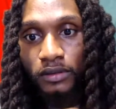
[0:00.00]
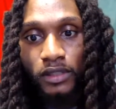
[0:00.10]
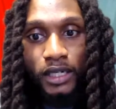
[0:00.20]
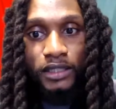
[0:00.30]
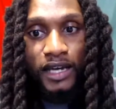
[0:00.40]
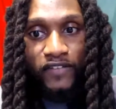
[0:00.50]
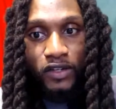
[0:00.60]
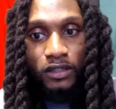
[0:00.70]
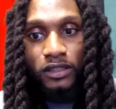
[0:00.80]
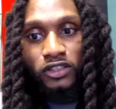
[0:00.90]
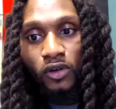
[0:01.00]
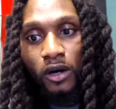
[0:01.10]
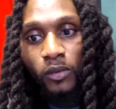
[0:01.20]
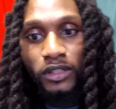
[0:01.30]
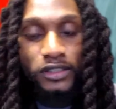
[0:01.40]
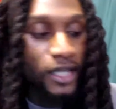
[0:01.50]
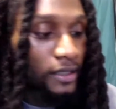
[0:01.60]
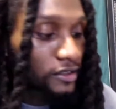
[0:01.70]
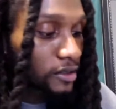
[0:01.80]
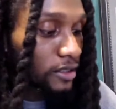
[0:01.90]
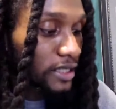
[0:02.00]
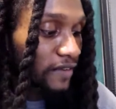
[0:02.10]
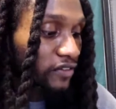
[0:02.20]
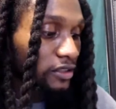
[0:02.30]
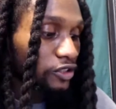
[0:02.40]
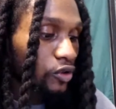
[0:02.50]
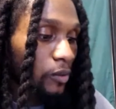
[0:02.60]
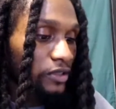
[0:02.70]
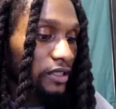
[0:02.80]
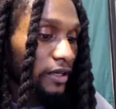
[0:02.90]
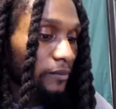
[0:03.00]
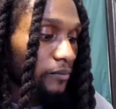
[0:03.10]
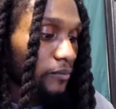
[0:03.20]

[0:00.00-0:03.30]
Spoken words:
Yeah, definitely start with the China study. Definitely start with that.